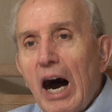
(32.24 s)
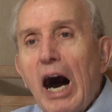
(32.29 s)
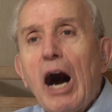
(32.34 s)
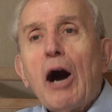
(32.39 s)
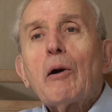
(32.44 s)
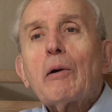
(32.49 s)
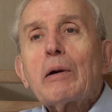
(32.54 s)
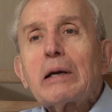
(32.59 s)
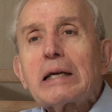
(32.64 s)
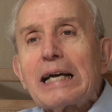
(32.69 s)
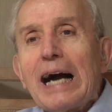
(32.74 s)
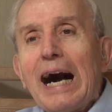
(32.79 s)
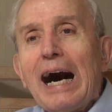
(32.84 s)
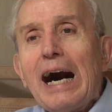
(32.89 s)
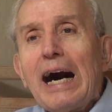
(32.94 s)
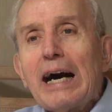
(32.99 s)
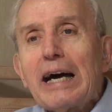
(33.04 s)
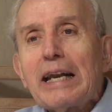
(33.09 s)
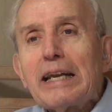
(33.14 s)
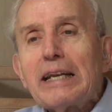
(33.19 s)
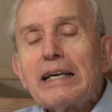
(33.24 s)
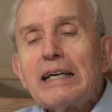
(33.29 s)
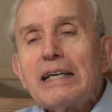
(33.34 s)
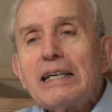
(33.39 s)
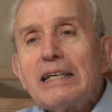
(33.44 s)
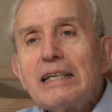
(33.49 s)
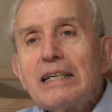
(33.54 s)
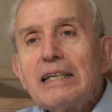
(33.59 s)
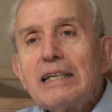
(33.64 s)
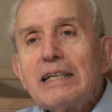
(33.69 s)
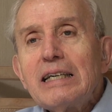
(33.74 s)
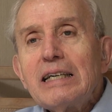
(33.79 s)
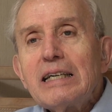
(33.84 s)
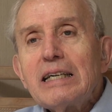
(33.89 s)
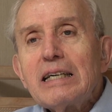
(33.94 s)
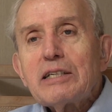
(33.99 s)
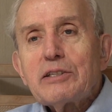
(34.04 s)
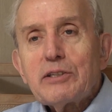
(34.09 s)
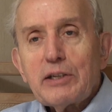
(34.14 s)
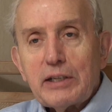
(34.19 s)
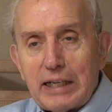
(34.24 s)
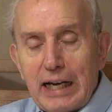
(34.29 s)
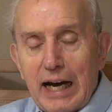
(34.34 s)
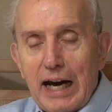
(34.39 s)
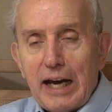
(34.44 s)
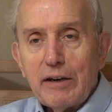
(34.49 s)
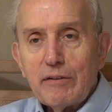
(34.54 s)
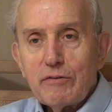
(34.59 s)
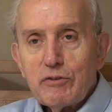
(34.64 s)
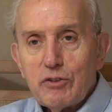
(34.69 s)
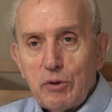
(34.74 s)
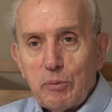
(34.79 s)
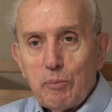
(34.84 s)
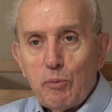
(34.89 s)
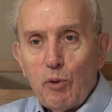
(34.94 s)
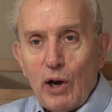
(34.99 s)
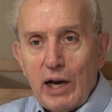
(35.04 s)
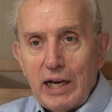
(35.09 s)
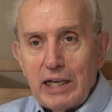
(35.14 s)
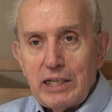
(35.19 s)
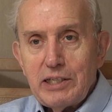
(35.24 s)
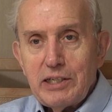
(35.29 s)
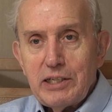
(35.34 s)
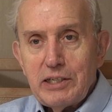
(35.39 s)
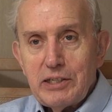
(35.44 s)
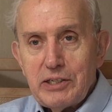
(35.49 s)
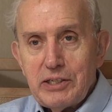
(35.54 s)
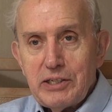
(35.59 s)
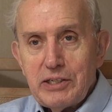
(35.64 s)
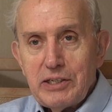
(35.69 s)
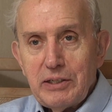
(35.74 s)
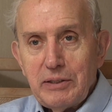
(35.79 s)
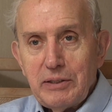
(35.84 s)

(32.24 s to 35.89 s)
our God is a God of surprises.